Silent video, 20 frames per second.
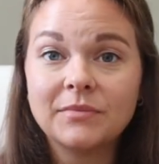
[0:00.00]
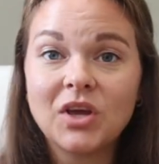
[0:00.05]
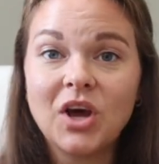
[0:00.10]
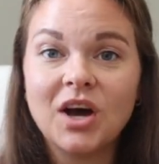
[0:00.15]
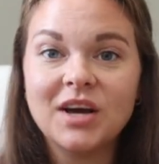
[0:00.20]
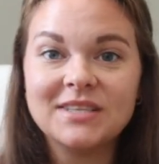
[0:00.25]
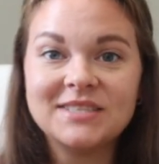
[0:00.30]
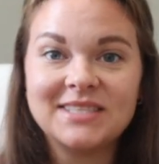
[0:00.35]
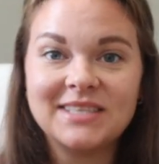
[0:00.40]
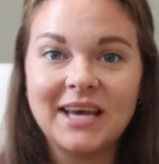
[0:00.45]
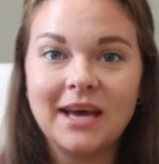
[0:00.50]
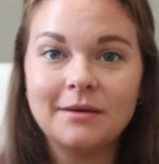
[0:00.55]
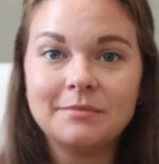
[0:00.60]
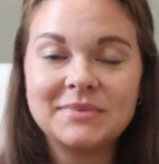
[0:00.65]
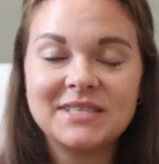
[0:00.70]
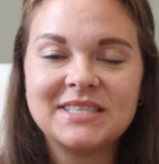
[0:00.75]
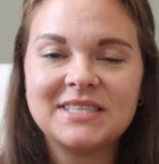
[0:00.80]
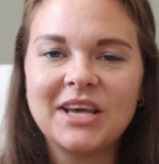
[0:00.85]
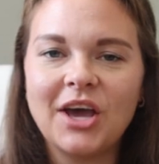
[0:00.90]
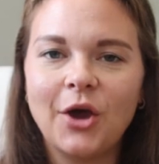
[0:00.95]

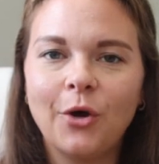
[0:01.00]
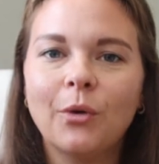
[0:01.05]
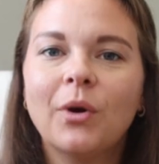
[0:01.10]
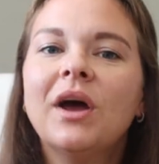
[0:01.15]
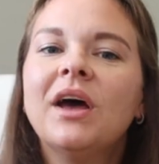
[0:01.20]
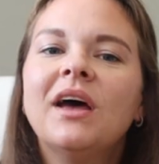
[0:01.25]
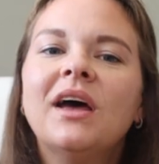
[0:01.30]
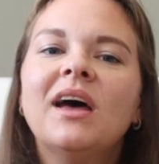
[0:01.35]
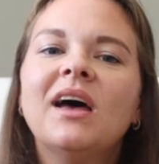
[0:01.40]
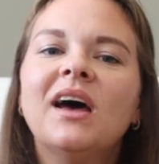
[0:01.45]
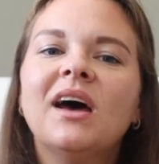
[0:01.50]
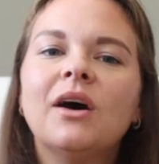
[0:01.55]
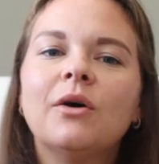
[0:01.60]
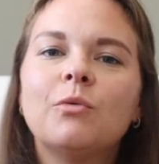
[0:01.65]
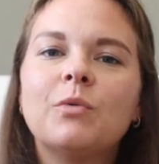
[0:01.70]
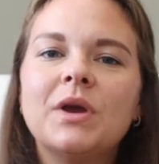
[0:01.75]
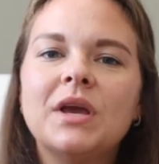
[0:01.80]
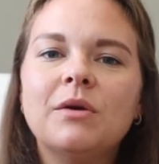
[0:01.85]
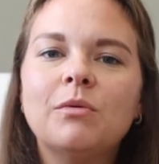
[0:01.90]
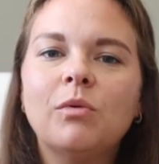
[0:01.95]
concepts. So
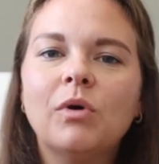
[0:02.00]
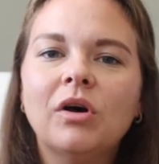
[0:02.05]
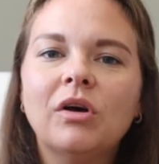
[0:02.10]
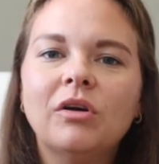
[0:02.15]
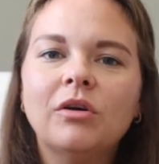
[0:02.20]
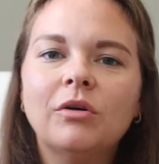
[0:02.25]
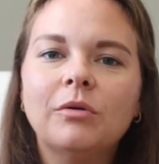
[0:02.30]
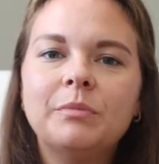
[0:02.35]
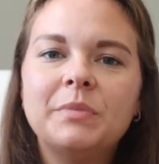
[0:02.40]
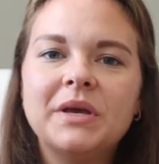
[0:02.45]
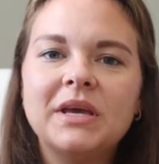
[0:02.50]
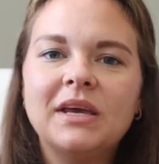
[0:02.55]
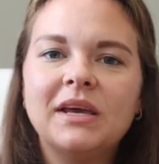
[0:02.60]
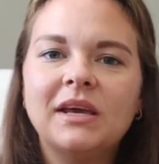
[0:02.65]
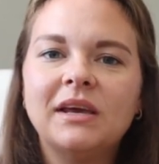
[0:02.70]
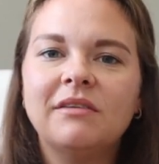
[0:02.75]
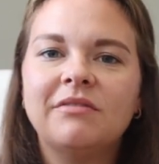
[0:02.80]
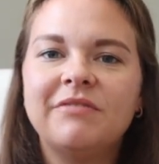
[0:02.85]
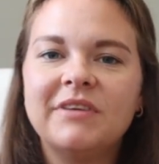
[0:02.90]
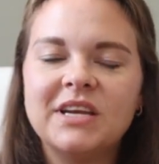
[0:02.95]
we will
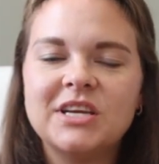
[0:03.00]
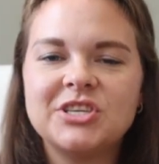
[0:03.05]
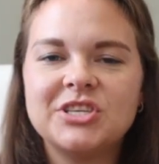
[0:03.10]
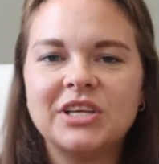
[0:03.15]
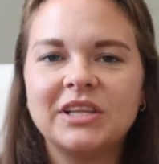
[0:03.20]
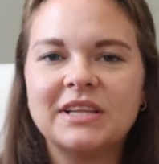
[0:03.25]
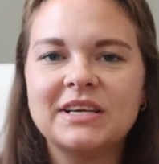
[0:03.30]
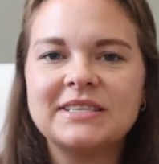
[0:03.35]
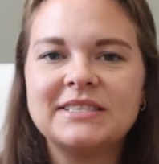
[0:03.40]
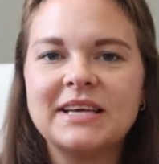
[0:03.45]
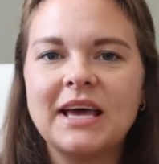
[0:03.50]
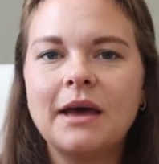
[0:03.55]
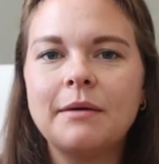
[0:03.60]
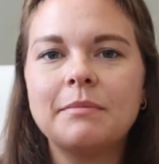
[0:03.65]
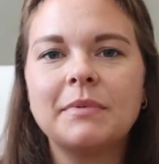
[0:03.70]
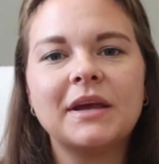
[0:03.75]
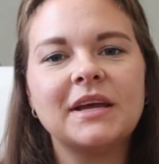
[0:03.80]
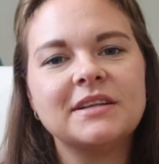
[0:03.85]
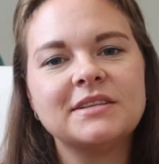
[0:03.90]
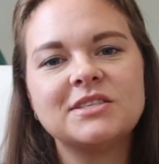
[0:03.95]
be finishing this
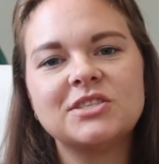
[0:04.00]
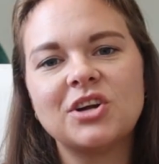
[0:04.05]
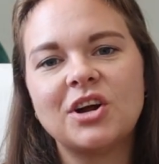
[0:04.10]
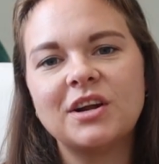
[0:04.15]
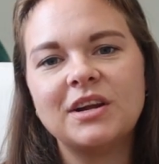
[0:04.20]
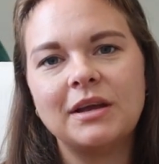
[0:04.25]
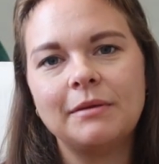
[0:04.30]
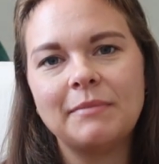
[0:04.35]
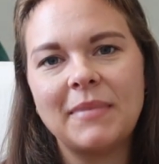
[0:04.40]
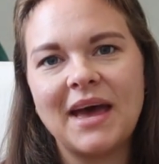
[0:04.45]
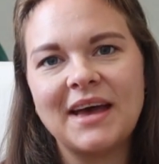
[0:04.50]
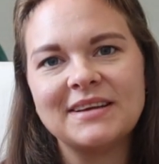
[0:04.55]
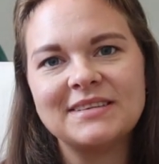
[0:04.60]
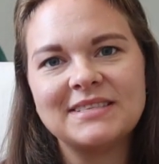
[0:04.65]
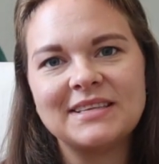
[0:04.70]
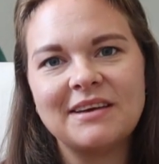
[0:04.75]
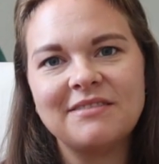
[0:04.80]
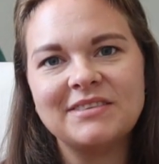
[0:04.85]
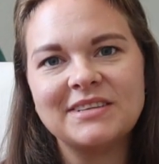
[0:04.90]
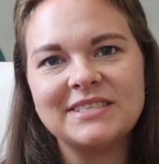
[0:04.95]
up and starting
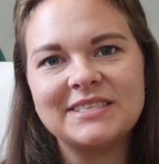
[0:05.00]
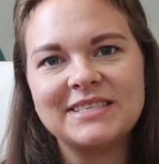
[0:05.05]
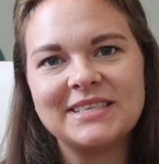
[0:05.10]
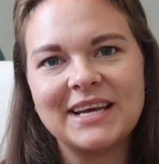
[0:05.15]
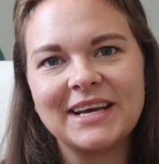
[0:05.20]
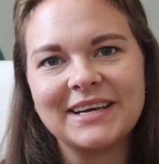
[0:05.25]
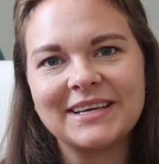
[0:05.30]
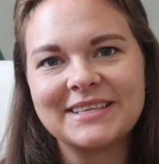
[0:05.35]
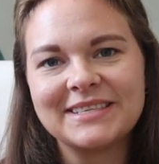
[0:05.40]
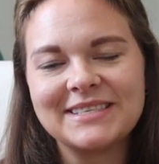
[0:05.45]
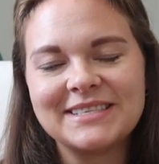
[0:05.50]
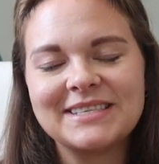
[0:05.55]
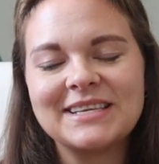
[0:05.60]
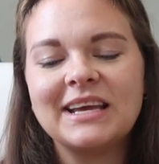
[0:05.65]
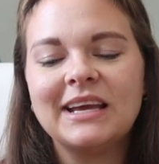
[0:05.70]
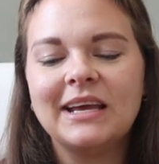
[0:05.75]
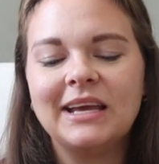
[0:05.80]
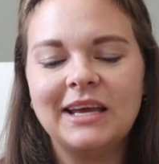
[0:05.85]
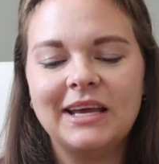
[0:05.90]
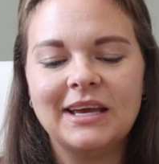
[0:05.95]
Math 7-6
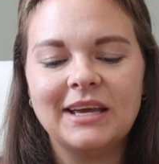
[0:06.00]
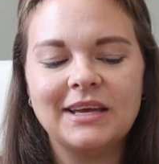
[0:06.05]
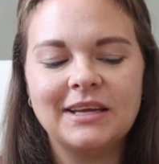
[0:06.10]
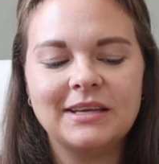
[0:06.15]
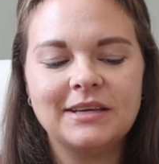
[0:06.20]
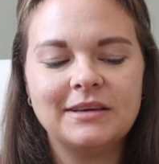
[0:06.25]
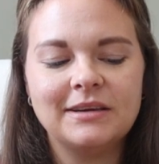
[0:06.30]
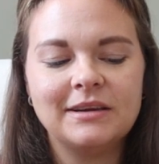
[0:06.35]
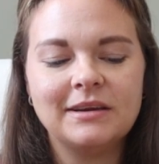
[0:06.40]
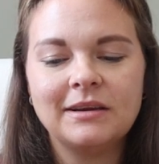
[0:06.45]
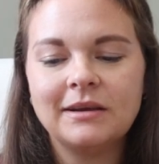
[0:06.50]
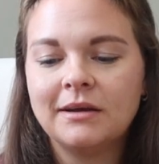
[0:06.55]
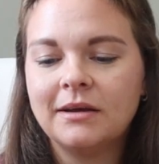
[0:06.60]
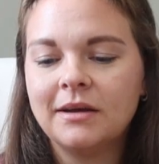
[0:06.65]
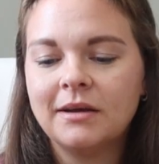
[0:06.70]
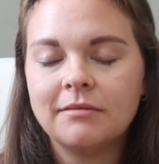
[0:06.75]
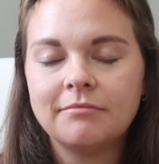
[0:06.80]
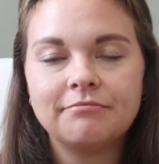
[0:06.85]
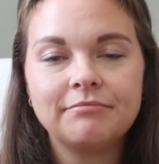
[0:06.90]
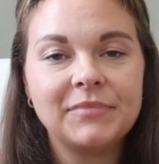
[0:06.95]
in
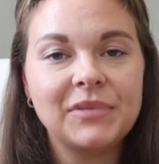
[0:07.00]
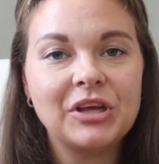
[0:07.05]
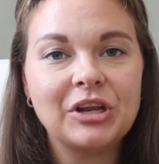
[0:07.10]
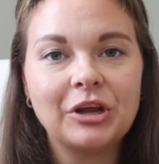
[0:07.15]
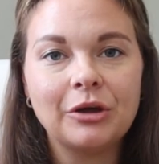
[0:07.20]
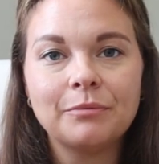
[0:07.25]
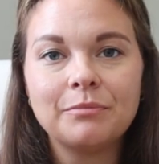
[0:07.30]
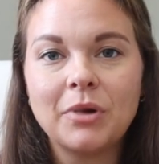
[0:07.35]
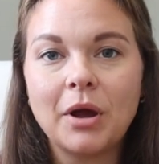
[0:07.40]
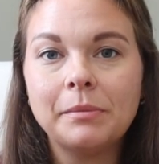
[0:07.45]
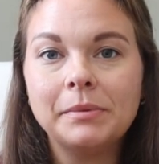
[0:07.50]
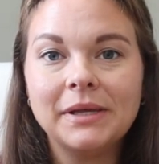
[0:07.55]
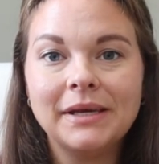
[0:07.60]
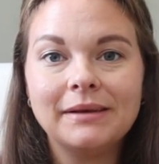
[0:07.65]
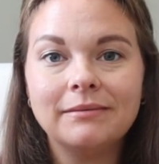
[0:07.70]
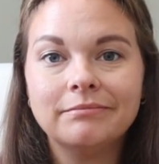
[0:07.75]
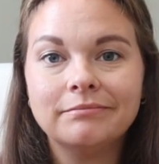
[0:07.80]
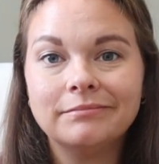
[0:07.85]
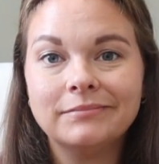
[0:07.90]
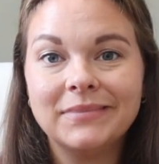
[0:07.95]

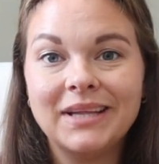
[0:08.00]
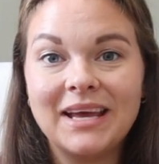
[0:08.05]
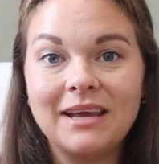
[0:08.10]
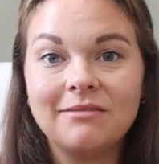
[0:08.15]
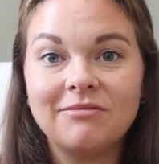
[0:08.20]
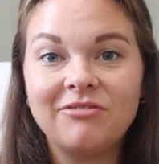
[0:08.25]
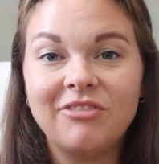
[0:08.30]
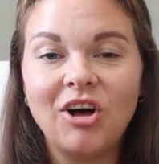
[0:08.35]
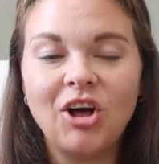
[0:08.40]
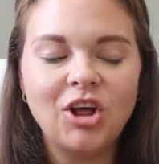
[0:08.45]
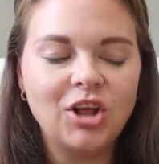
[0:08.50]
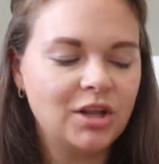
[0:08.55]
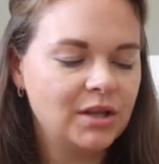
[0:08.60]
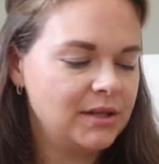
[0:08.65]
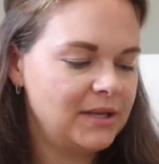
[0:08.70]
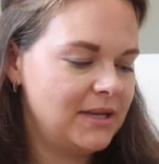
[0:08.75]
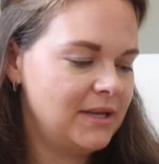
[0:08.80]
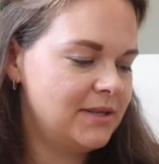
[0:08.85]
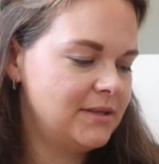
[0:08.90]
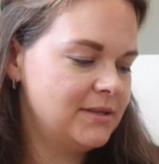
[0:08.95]
probably late
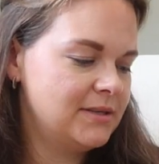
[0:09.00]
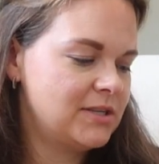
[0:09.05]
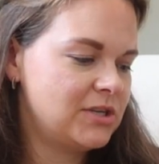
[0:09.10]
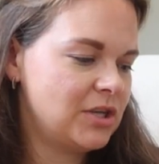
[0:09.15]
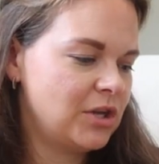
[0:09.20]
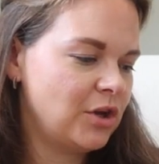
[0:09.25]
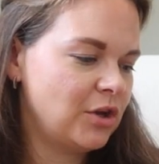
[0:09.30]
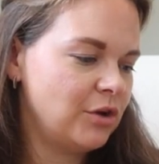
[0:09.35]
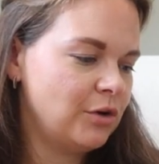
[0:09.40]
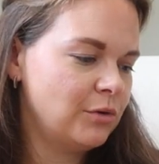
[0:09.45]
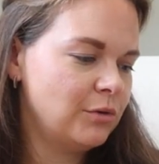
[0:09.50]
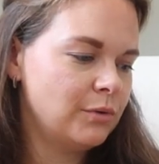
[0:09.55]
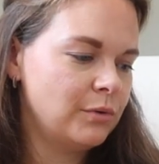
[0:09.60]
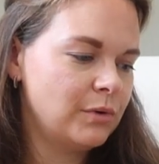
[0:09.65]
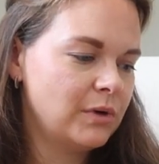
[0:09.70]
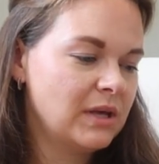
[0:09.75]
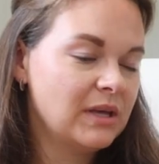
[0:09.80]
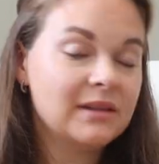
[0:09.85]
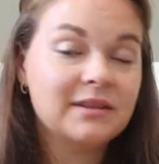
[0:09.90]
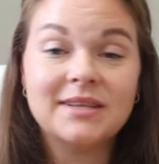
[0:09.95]
fall
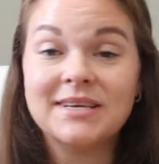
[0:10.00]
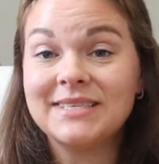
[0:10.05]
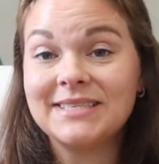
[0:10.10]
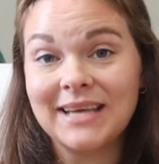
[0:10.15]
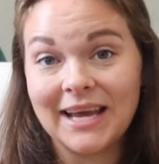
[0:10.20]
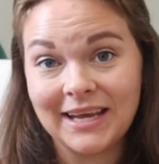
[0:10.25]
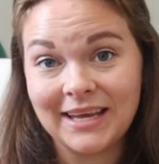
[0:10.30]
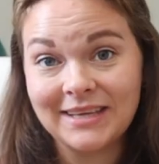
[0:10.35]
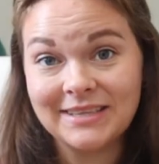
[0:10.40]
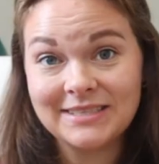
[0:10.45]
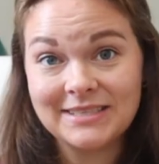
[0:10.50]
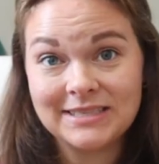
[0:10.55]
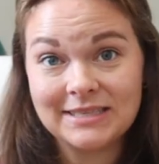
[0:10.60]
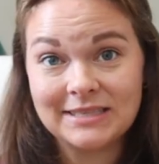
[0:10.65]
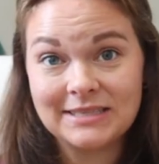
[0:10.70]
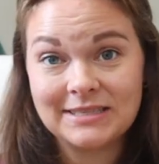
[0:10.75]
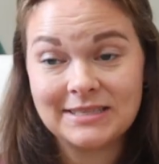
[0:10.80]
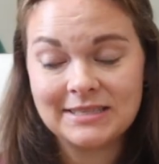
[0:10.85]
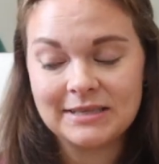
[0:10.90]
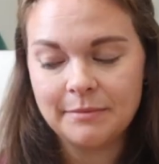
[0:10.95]
into the second
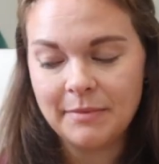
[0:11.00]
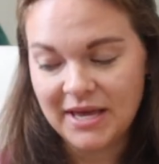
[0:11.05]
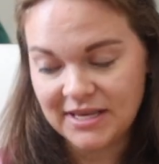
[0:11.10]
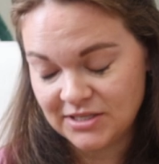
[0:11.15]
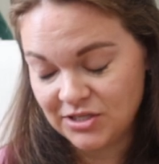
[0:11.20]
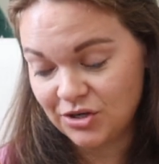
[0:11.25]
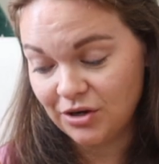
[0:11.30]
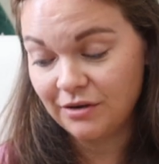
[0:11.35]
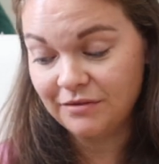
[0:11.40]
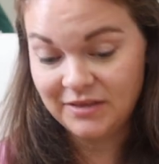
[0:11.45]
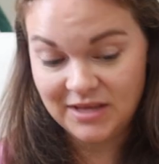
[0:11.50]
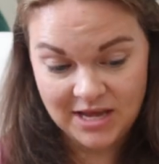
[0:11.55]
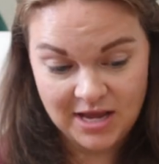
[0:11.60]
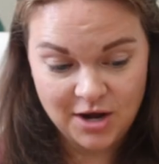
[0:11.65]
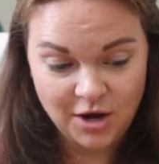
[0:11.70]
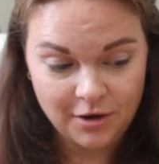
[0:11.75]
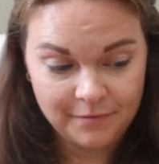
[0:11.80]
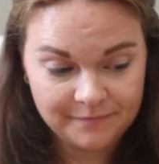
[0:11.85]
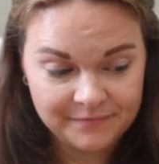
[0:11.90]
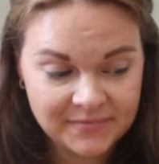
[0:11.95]
semester of the
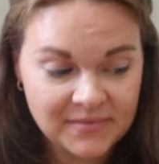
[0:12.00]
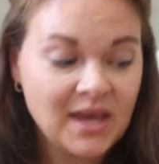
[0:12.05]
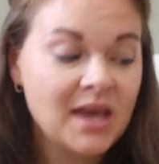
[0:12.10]
year.